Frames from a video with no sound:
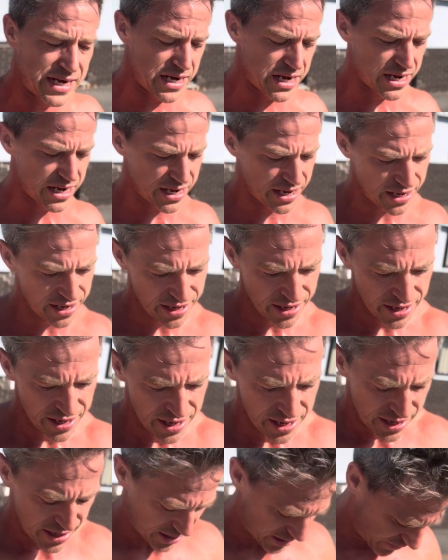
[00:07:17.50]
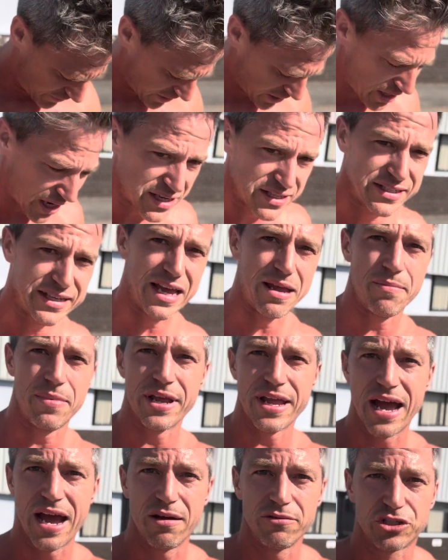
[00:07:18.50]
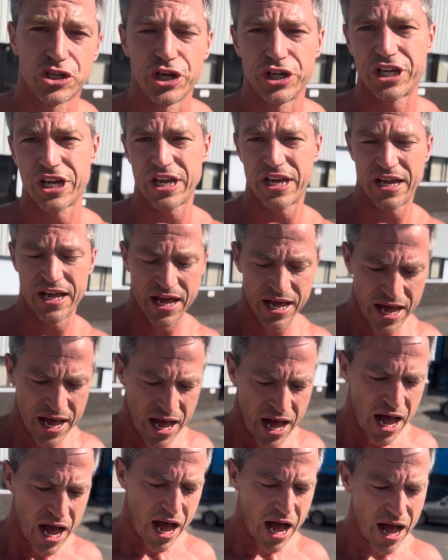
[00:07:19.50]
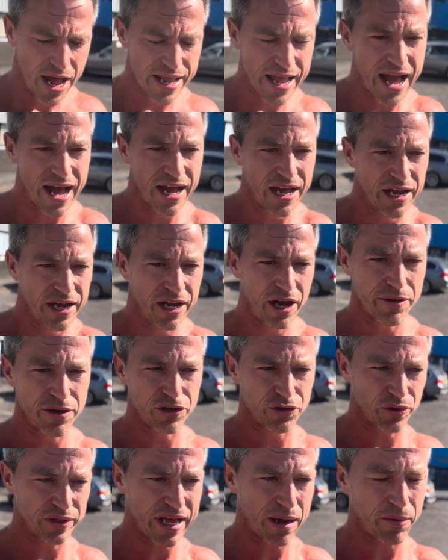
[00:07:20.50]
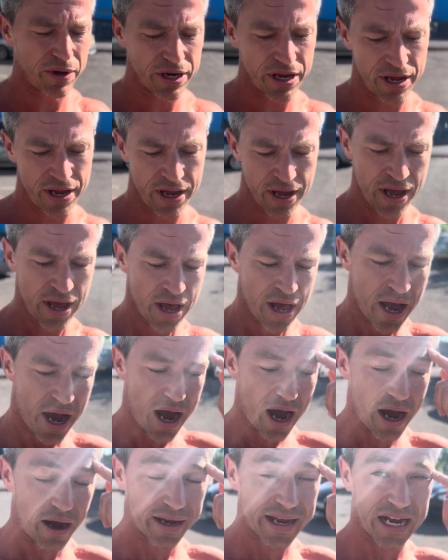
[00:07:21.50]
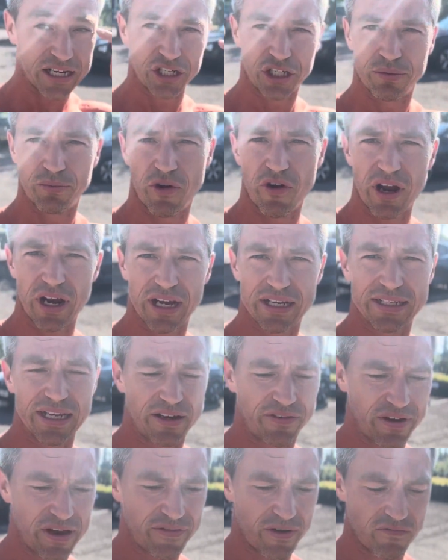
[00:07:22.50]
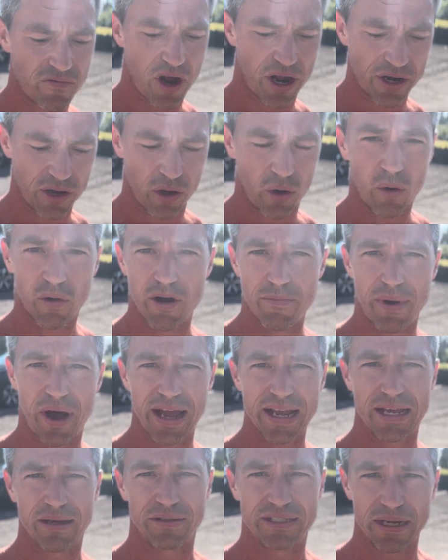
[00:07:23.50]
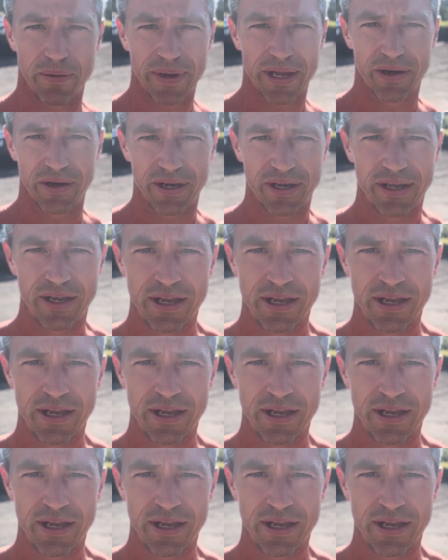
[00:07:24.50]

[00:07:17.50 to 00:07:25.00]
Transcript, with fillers: I love the colour scheme, but yeah, it was good. Uh, yeah, hope you enjoyed that one. Uh, I'll catch you tomorrow, like I said, for either a run or a bike. see how we get on.